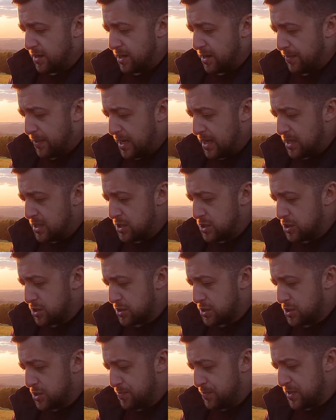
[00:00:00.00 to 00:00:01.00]
By
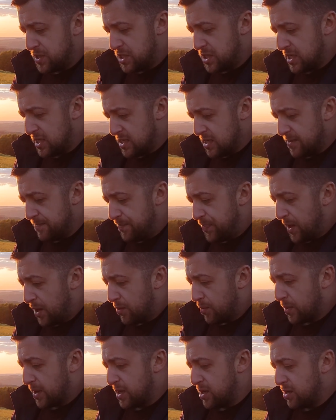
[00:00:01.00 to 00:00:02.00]
Giorgio Puccini.
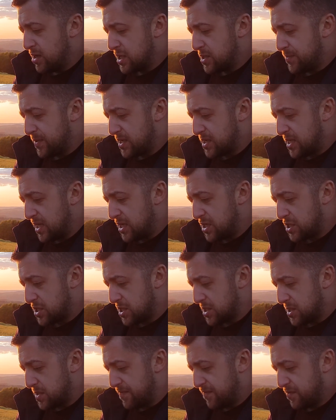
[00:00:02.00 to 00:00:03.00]
What are your
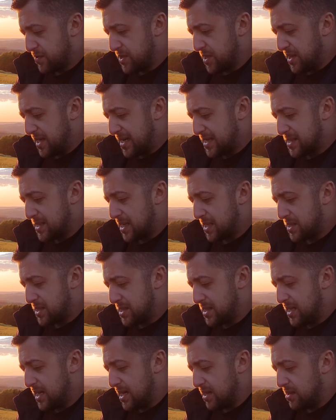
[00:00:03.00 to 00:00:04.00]
expectations for the next
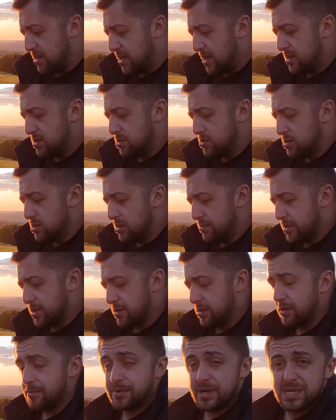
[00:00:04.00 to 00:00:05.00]
RCN and your
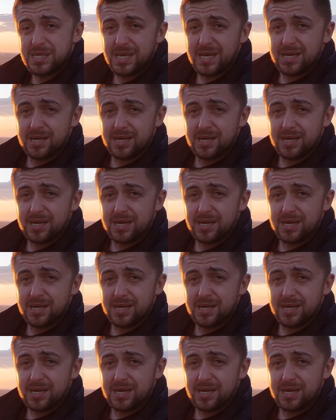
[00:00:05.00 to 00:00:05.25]
Nürburgring racing